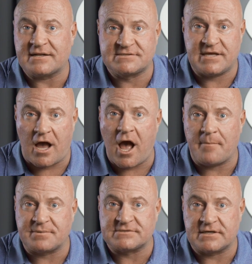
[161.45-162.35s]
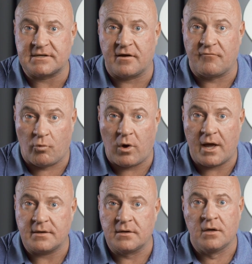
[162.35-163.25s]
It's the opposite of
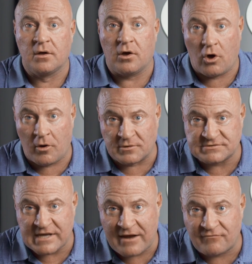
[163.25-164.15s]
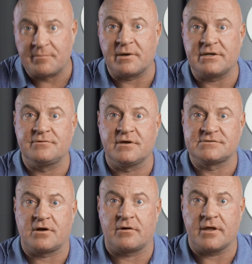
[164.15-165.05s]
what almost everybody who does
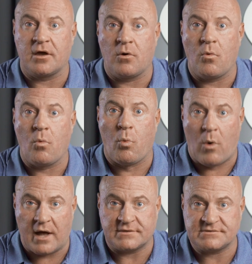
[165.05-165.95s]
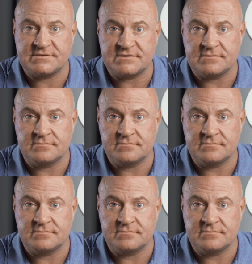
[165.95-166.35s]
cardio wants.